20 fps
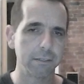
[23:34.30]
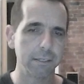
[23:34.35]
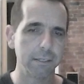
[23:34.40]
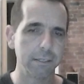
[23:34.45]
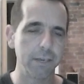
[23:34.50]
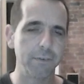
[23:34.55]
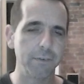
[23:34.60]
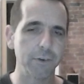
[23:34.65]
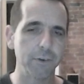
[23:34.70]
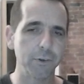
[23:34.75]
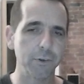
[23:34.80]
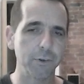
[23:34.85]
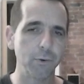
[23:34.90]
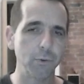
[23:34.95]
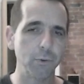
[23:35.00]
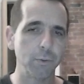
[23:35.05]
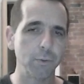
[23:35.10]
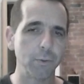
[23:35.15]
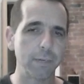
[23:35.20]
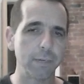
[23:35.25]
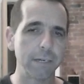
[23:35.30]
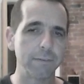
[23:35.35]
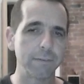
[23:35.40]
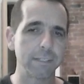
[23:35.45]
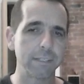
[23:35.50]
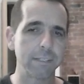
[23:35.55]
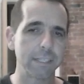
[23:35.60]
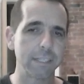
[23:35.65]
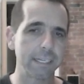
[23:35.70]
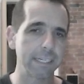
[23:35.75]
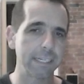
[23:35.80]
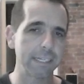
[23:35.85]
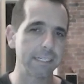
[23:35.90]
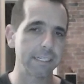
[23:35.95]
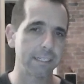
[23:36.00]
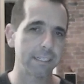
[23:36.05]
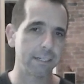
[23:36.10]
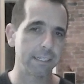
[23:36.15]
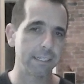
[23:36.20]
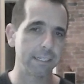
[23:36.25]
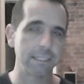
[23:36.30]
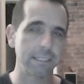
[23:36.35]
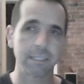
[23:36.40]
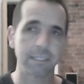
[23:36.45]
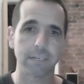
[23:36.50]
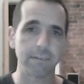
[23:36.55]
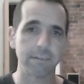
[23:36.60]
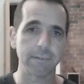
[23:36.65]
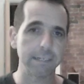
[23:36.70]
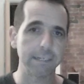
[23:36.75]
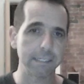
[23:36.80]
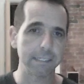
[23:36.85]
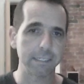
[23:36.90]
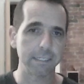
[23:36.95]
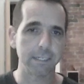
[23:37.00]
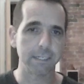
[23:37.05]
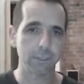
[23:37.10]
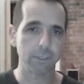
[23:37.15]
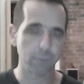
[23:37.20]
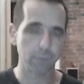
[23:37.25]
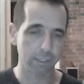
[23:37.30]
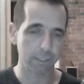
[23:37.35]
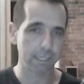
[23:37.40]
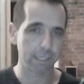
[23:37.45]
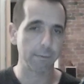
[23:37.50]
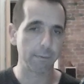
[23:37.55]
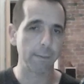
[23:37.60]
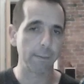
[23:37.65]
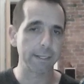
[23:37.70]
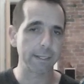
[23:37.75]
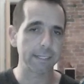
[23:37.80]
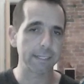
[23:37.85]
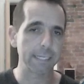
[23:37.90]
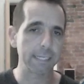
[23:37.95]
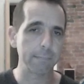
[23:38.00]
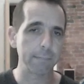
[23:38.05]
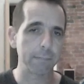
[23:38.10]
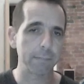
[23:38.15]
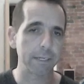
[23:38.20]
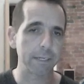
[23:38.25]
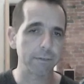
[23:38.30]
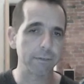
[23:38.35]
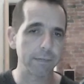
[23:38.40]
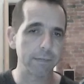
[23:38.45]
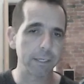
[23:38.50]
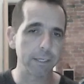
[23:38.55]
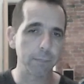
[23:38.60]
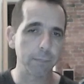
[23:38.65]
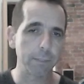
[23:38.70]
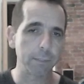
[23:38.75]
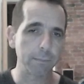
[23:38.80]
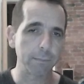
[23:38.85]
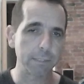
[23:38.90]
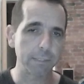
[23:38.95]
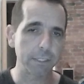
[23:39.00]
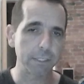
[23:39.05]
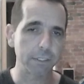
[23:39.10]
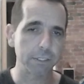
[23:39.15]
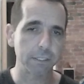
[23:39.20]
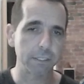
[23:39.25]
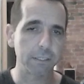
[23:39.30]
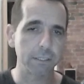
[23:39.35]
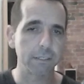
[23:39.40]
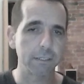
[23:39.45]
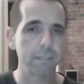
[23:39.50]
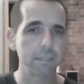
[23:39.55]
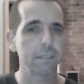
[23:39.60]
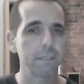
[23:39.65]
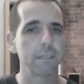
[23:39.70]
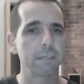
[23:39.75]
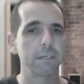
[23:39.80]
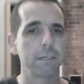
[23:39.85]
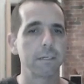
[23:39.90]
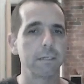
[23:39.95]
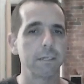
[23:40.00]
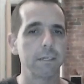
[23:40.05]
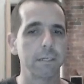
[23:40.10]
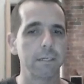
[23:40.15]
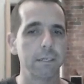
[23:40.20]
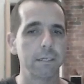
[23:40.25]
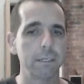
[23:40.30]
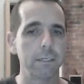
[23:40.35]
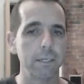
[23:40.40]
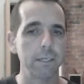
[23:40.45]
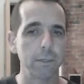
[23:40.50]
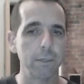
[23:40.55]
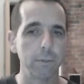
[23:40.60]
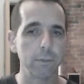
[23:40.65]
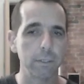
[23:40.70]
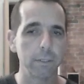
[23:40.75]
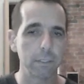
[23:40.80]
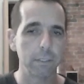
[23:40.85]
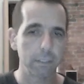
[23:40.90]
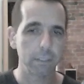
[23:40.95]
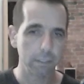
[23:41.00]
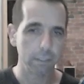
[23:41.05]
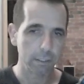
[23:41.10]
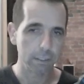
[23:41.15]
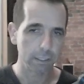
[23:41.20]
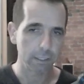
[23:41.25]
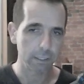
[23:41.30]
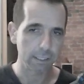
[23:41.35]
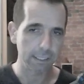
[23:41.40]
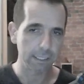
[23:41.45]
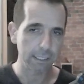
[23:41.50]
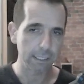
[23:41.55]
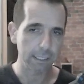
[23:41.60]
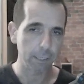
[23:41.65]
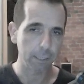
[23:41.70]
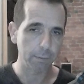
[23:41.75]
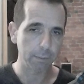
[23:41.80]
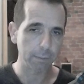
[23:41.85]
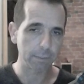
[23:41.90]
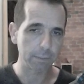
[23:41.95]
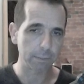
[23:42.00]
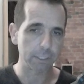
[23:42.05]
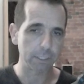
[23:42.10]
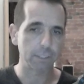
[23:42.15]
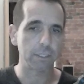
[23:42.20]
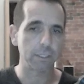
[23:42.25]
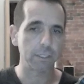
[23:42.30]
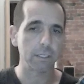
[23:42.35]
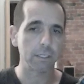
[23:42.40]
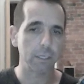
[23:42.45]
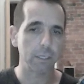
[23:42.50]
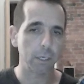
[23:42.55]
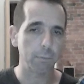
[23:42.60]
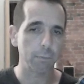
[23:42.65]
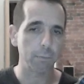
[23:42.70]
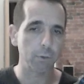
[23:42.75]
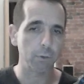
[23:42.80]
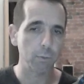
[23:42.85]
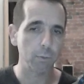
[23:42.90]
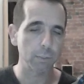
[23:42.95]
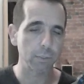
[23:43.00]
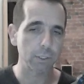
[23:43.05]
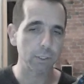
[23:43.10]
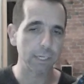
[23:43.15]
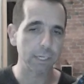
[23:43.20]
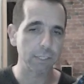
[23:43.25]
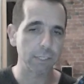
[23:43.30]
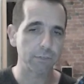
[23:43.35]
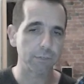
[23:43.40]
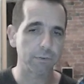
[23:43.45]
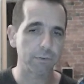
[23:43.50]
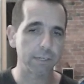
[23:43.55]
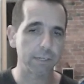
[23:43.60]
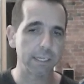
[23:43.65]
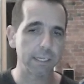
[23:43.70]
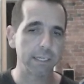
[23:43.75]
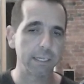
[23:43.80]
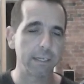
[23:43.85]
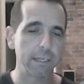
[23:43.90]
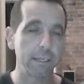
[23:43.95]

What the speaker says: You've gone all the way over to the king side to go around in circles and come and make the same blunder in the opening position. No, because in the opening position, our pawn was on H3.